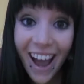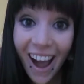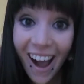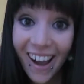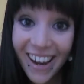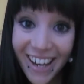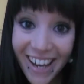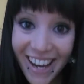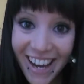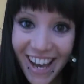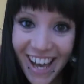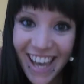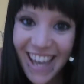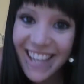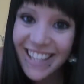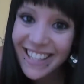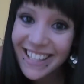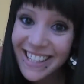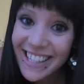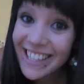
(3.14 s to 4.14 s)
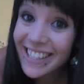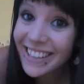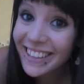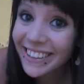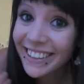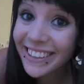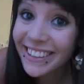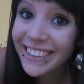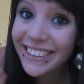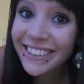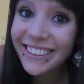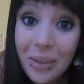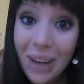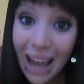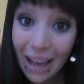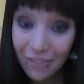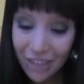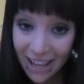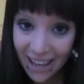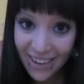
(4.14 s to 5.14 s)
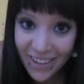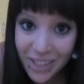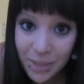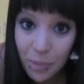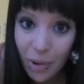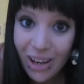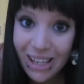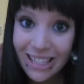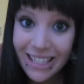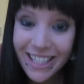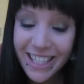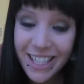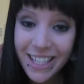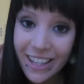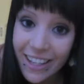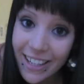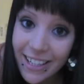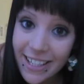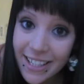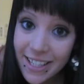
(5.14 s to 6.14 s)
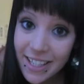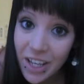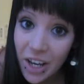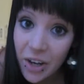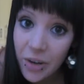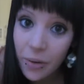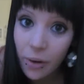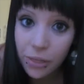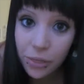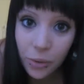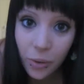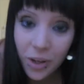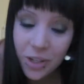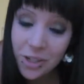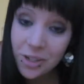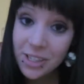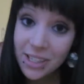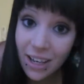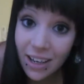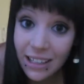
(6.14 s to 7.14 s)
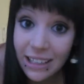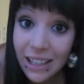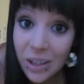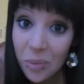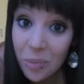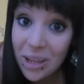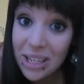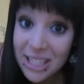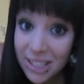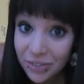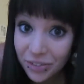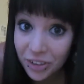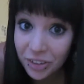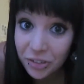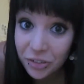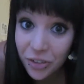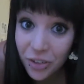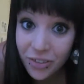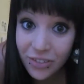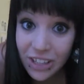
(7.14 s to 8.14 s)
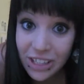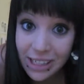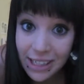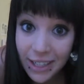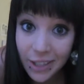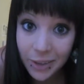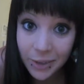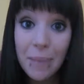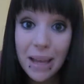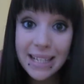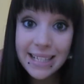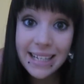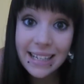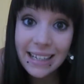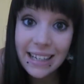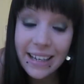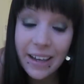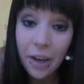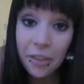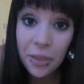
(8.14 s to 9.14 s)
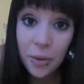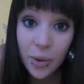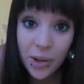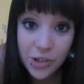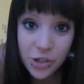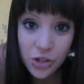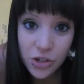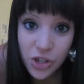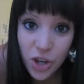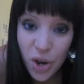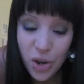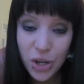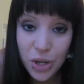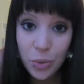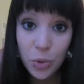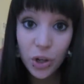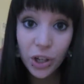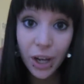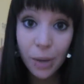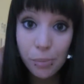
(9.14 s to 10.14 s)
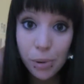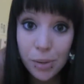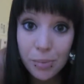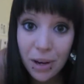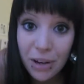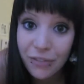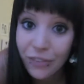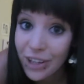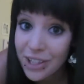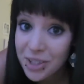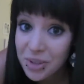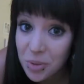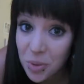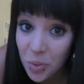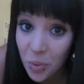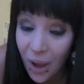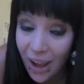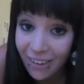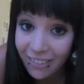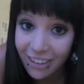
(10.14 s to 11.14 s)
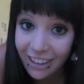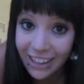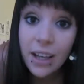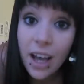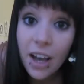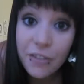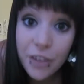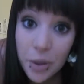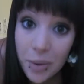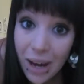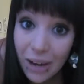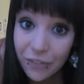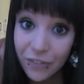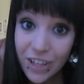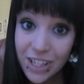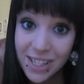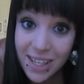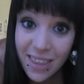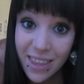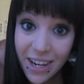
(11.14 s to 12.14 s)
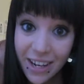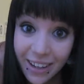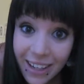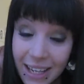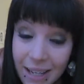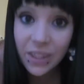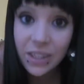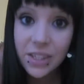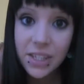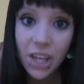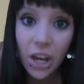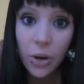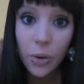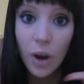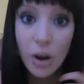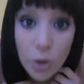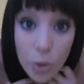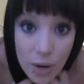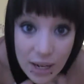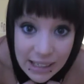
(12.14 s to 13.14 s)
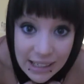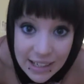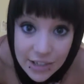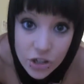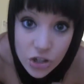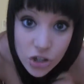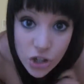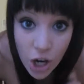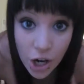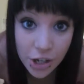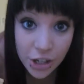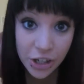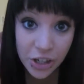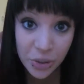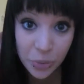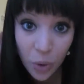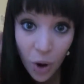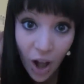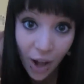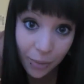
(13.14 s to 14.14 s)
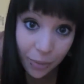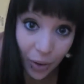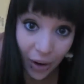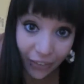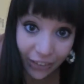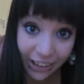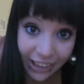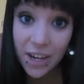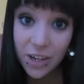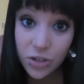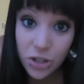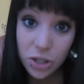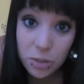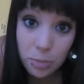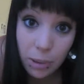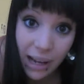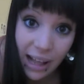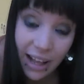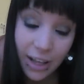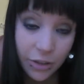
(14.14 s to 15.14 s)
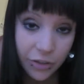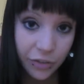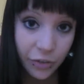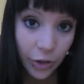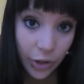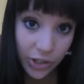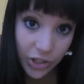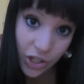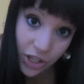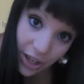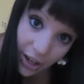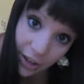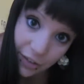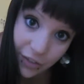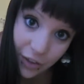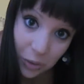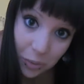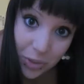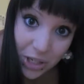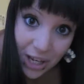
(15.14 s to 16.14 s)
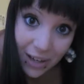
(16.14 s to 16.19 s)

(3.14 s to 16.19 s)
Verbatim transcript: Hi guys! We're having a house party tonight, so I thought I'd do something a little bit different for a video. Basically, I thought I'd just show you what a couple of my friends were wearing. A few outfits of the night, so I'll quickly just show you what I'm wearing and I'll just play the footage that I filmed